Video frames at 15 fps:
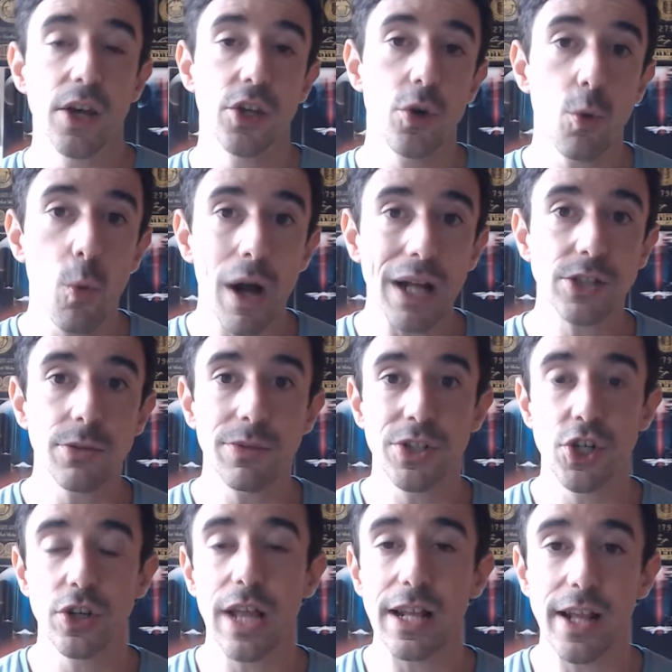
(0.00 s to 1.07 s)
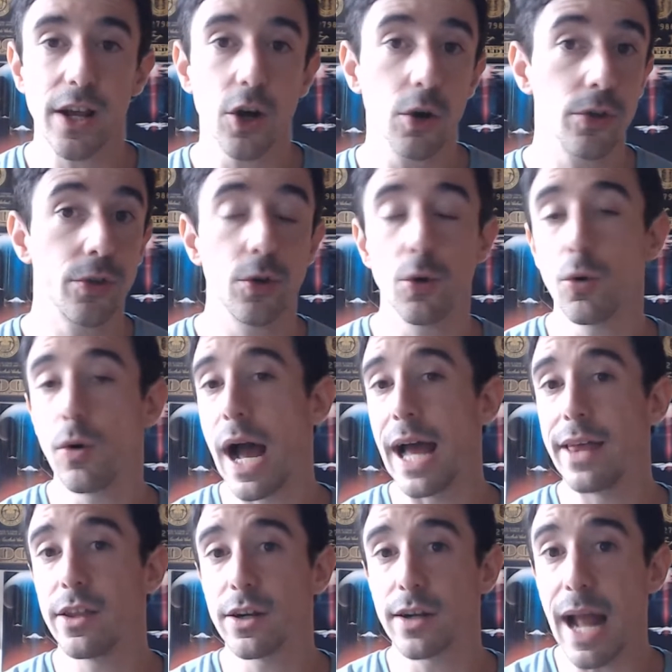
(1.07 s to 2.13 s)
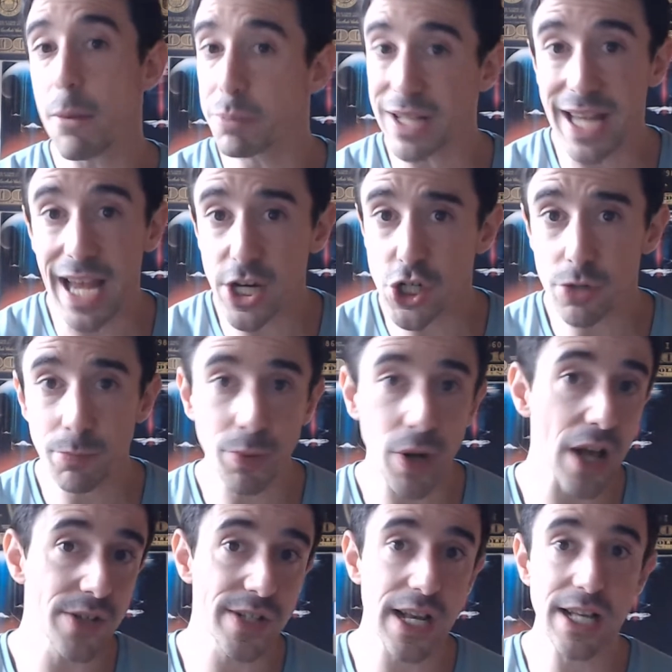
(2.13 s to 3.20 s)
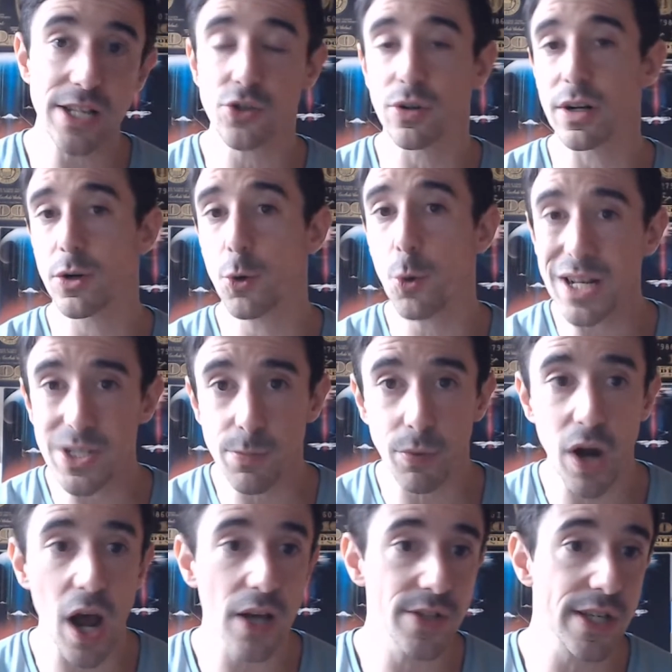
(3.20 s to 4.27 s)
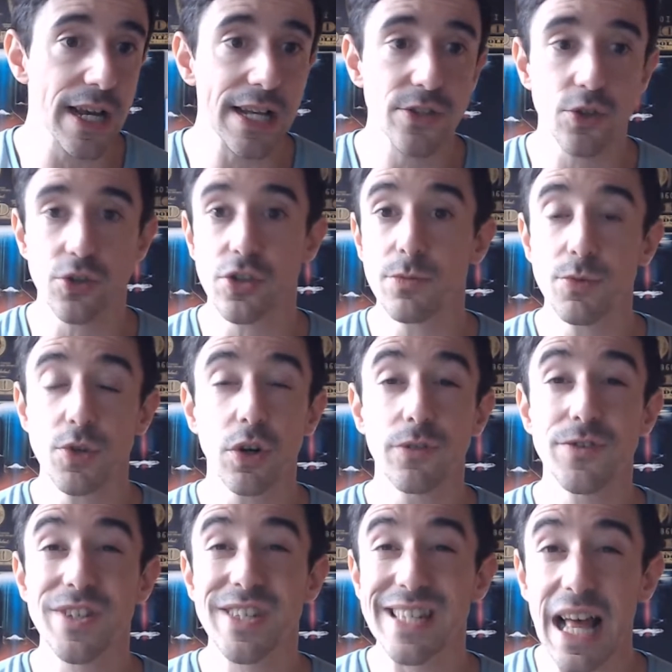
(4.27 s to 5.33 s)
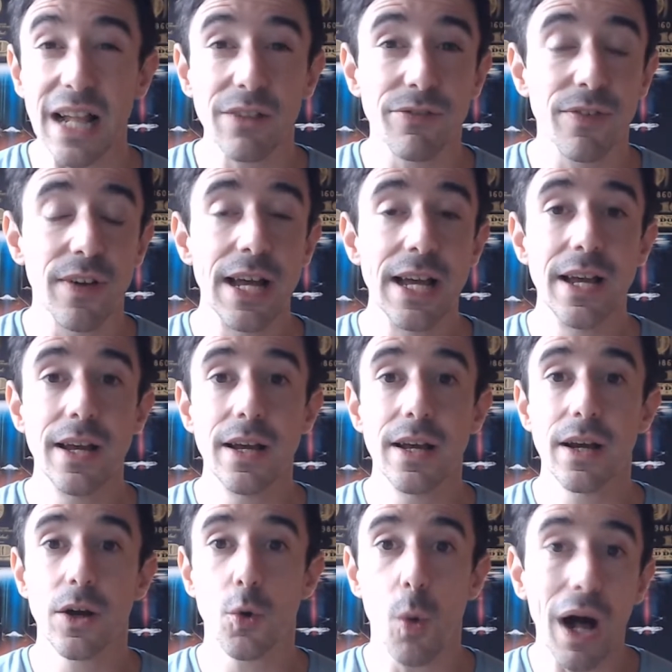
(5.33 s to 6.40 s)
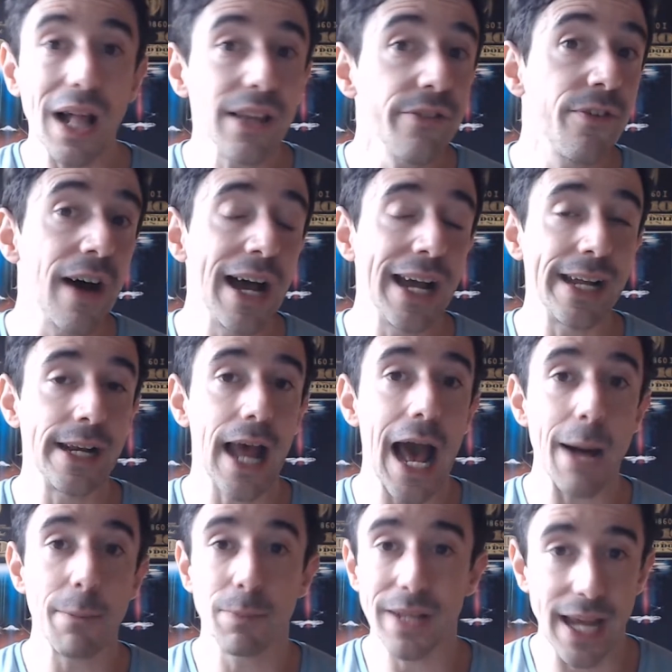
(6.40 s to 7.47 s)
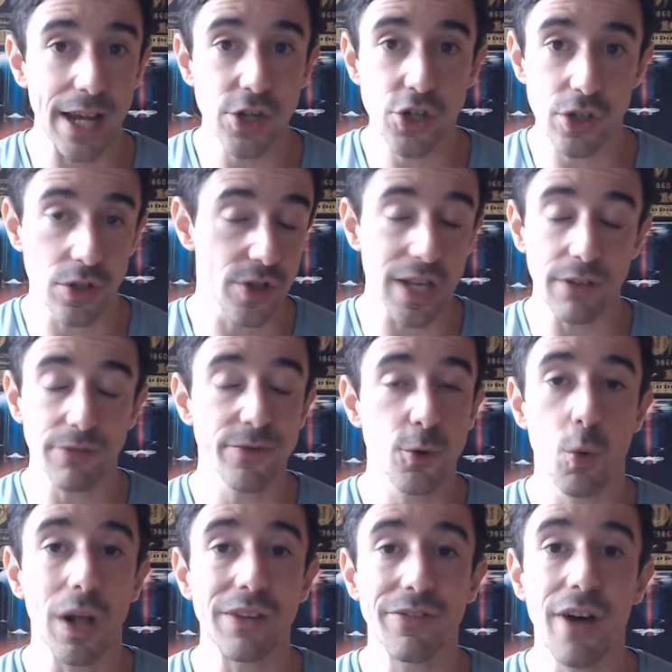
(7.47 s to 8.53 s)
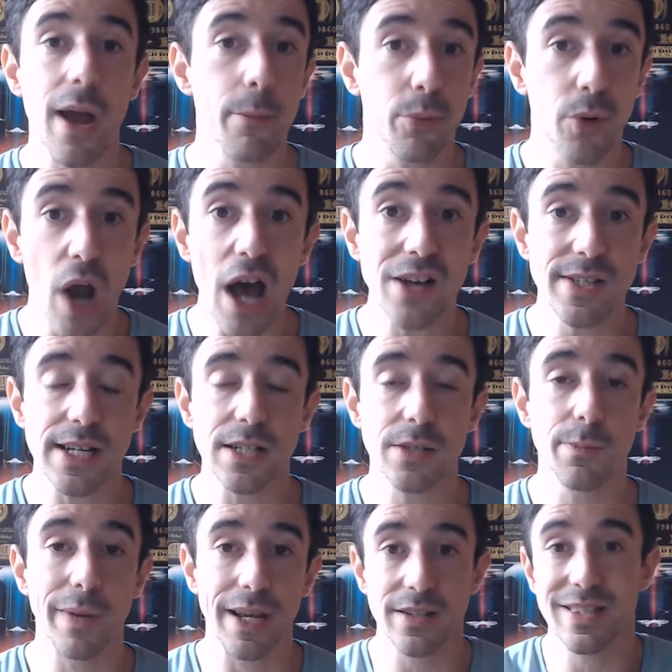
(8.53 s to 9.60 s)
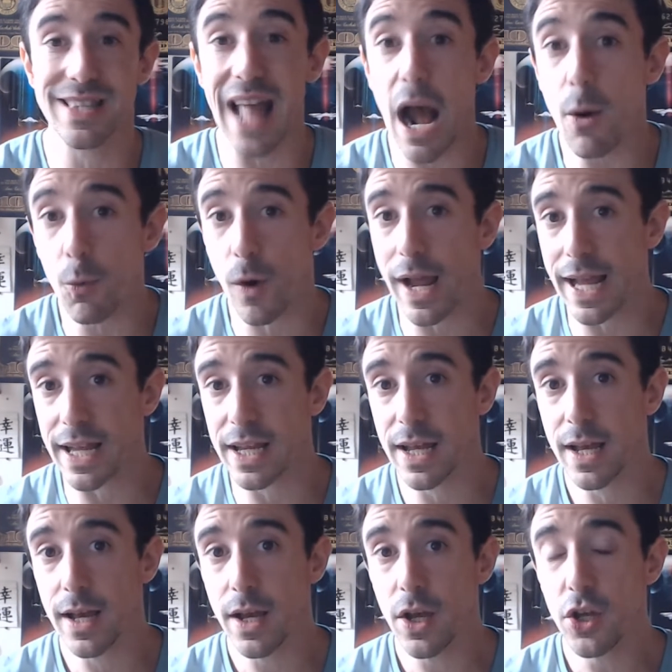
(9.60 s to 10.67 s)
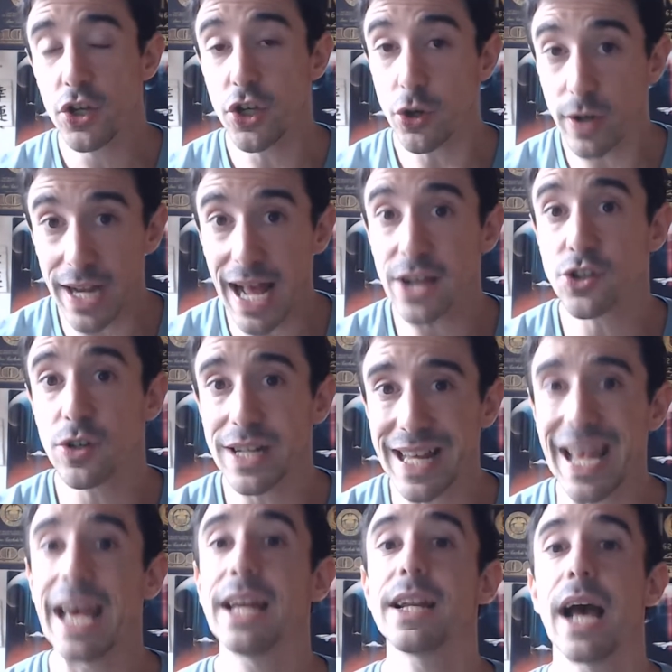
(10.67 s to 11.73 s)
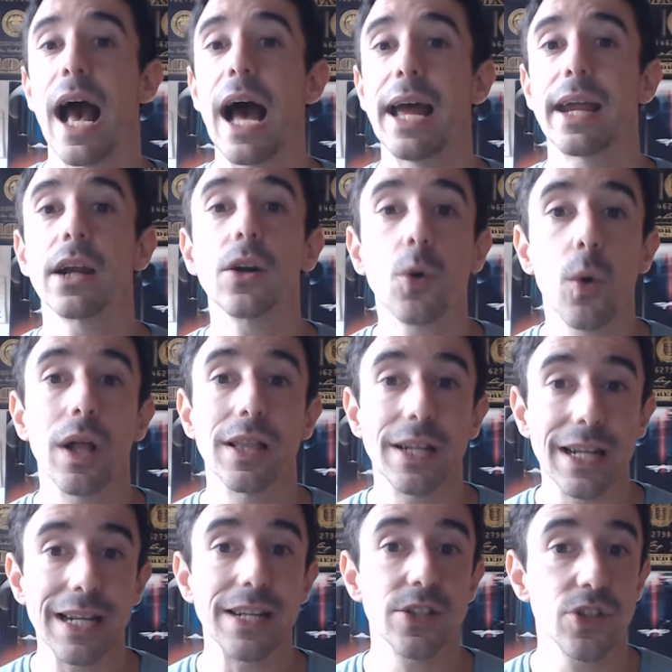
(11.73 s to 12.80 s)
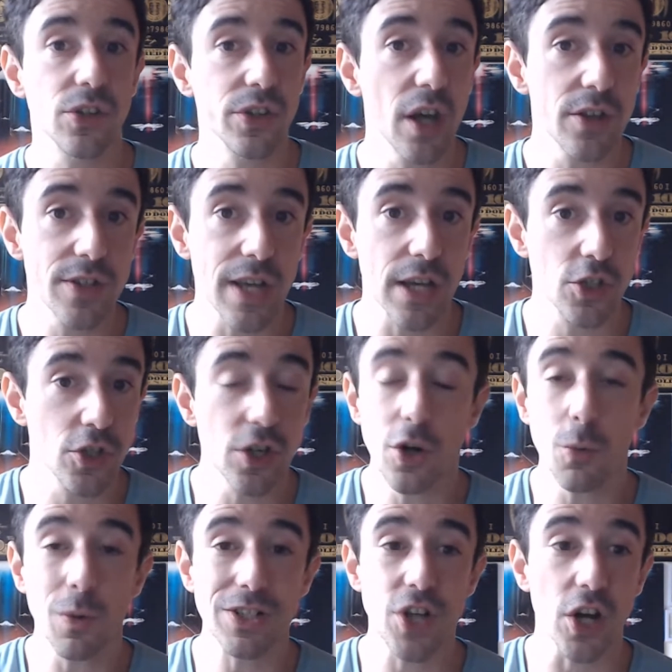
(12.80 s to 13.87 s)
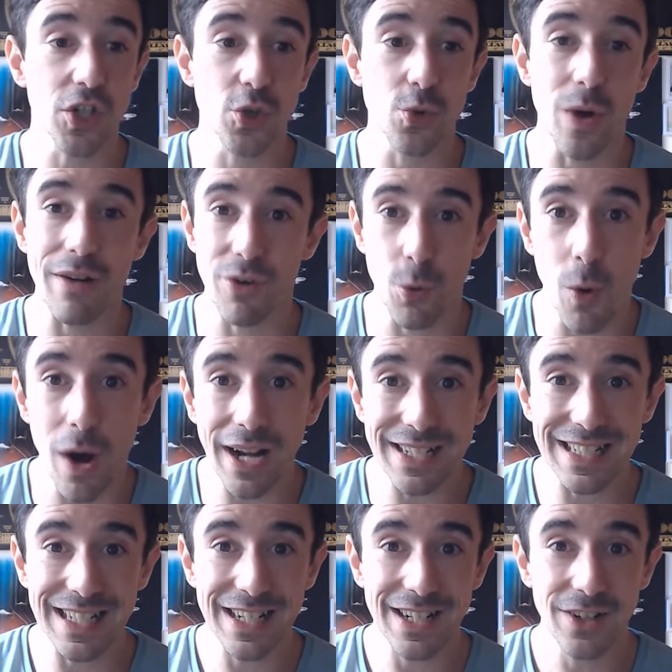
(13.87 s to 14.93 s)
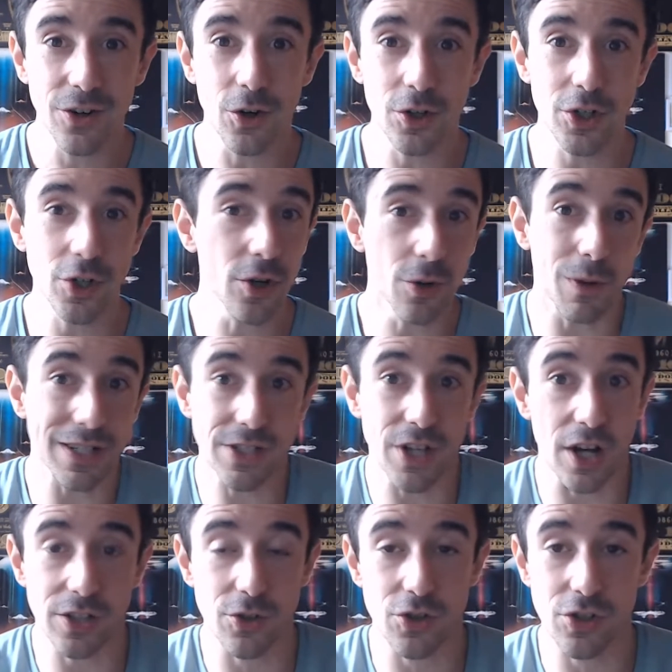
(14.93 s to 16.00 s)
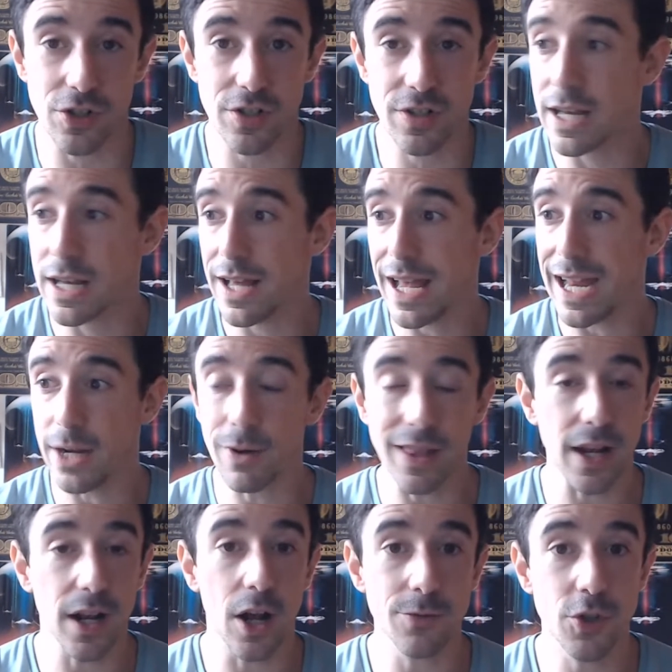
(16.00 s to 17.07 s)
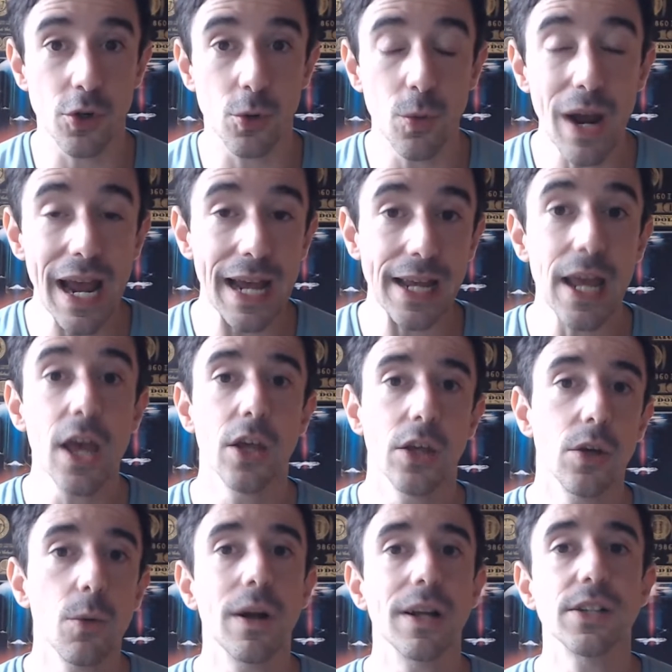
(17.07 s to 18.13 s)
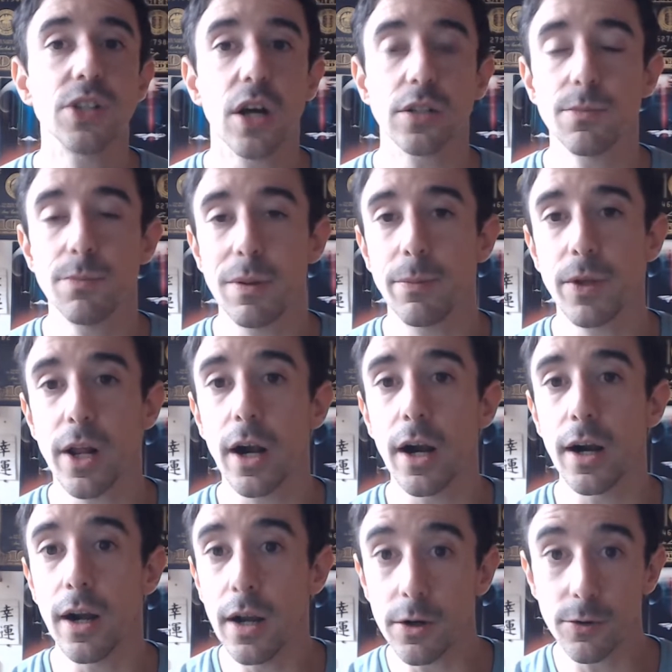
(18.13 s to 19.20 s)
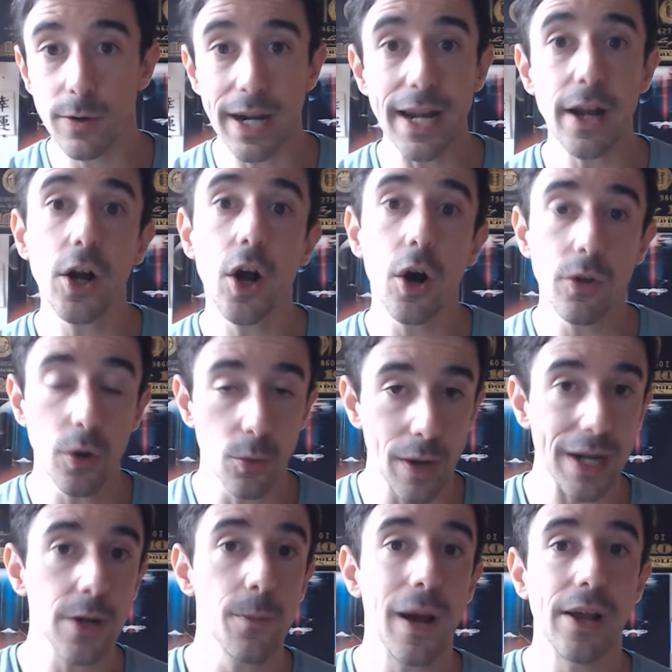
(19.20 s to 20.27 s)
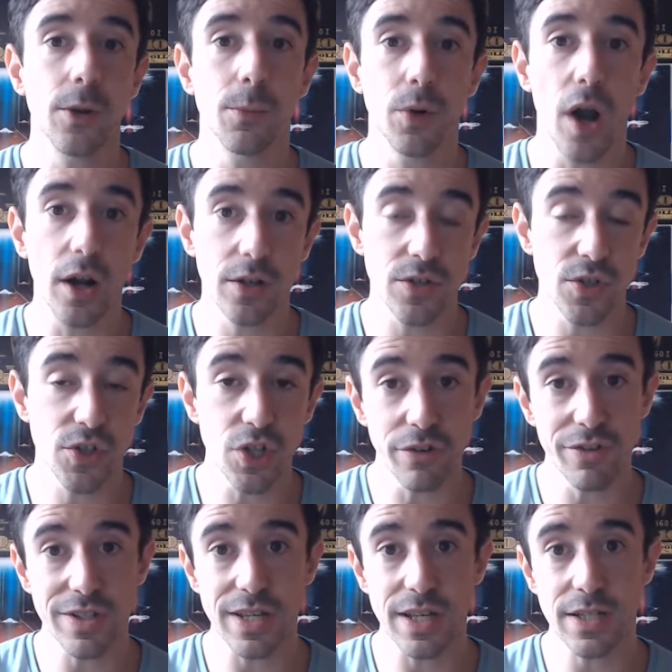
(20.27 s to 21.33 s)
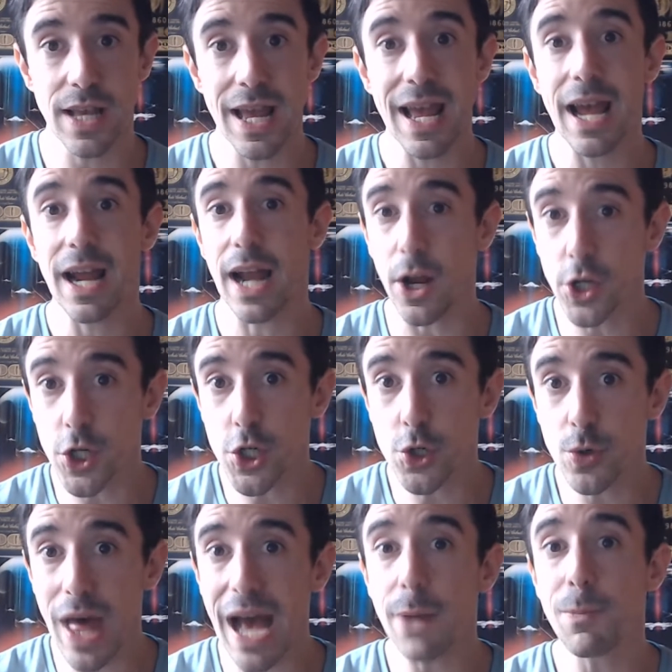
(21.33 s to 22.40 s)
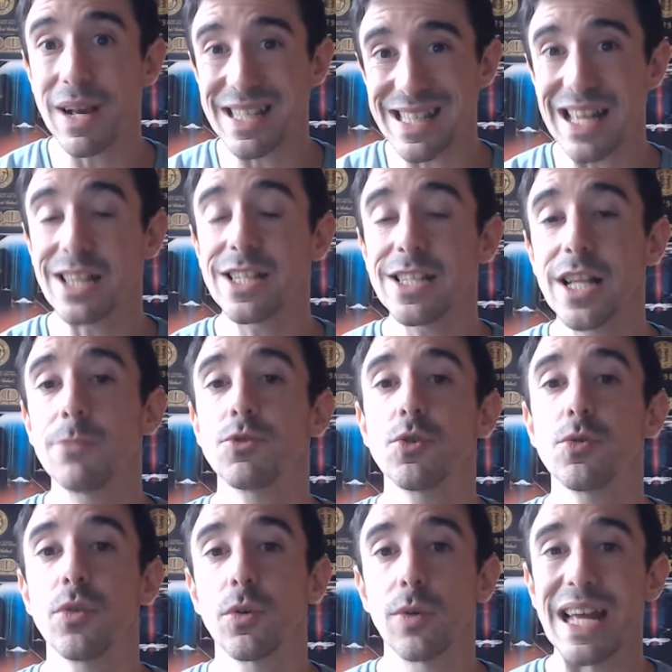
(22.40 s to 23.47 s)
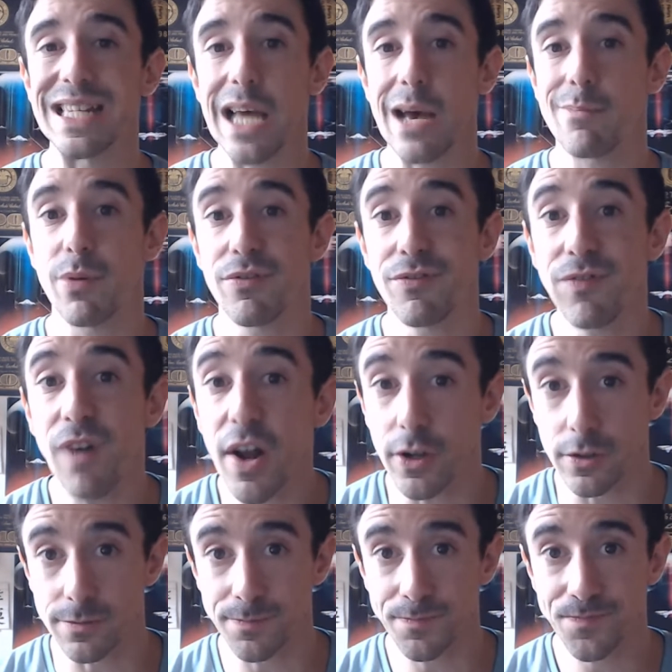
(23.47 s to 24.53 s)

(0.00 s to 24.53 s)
You want to make sure that they go through either an application process or a quiz process or some sort of self-qualifying application or self-qualifying process, because that way you can actually get higher quality leads on the other side. So you don't want to talk to everyone, or you don't want to talk to just anyone that comes your way. You want to talk to people that are ready to go, they're ready to buy your products and services. How do you do that? By sending them to the right type of funnel.